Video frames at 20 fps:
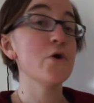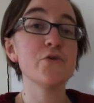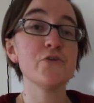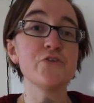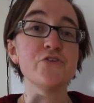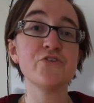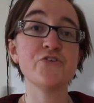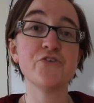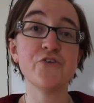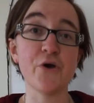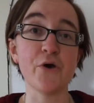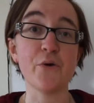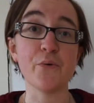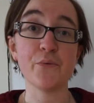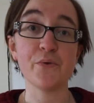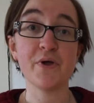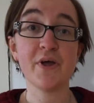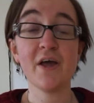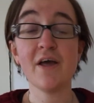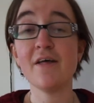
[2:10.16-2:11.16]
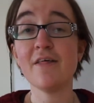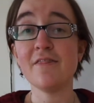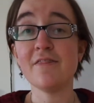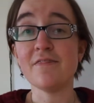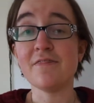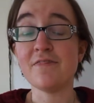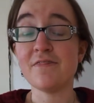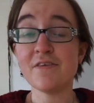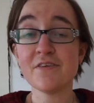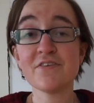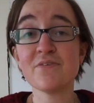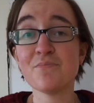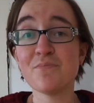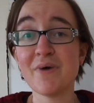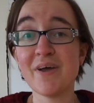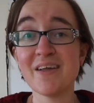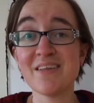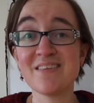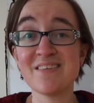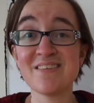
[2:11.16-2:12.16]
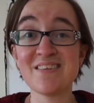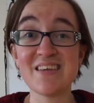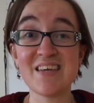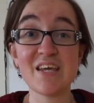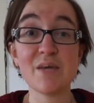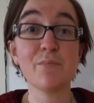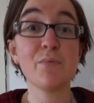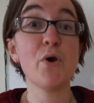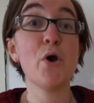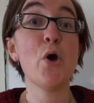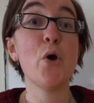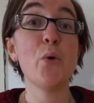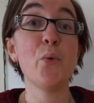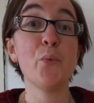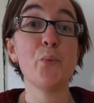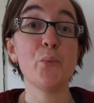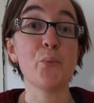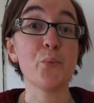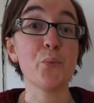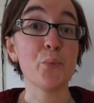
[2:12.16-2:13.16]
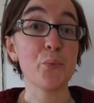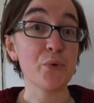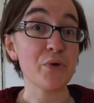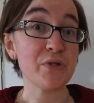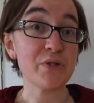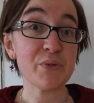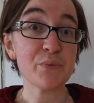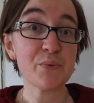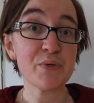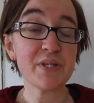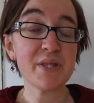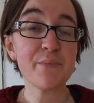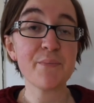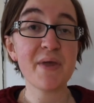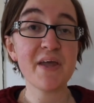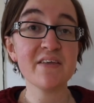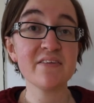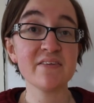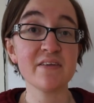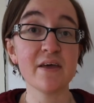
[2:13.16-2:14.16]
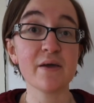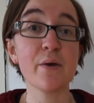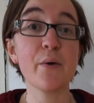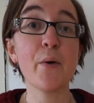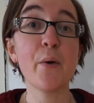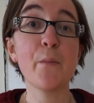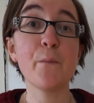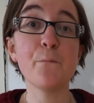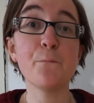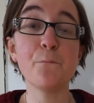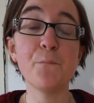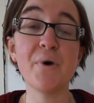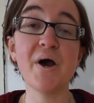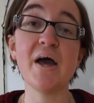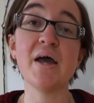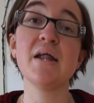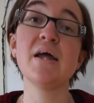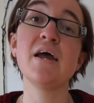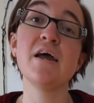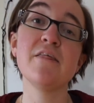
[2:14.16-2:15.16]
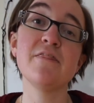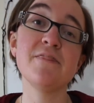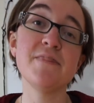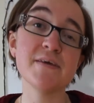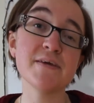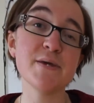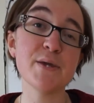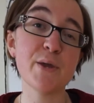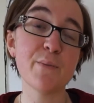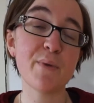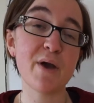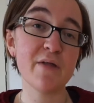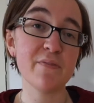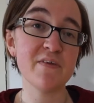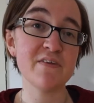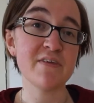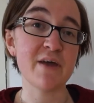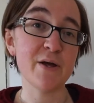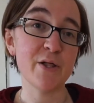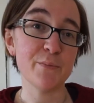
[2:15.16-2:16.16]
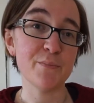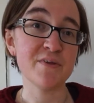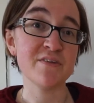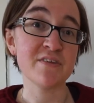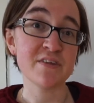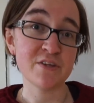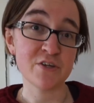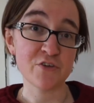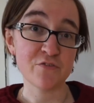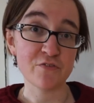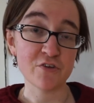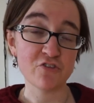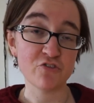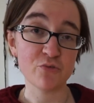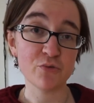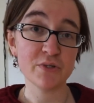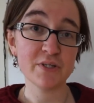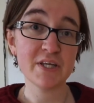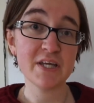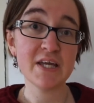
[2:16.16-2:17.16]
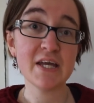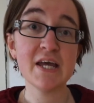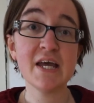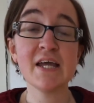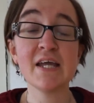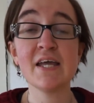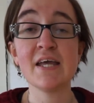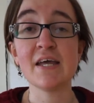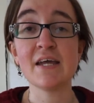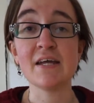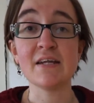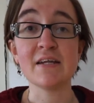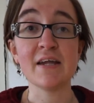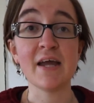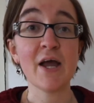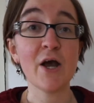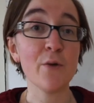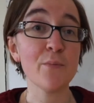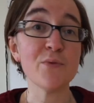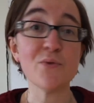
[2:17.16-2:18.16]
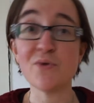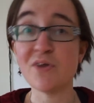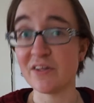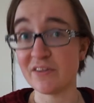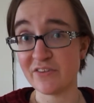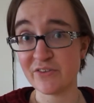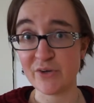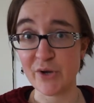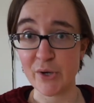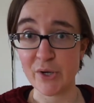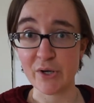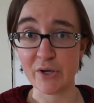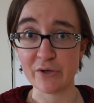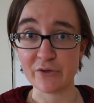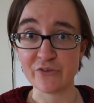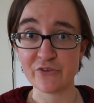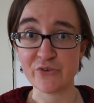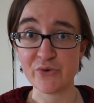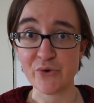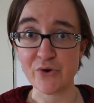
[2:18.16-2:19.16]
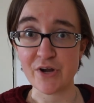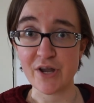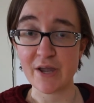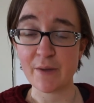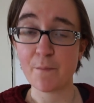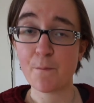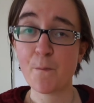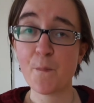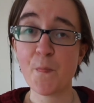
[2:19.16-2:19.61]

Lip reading: So this might seem really basic, but thinking about these elements individually can help you get started on a story.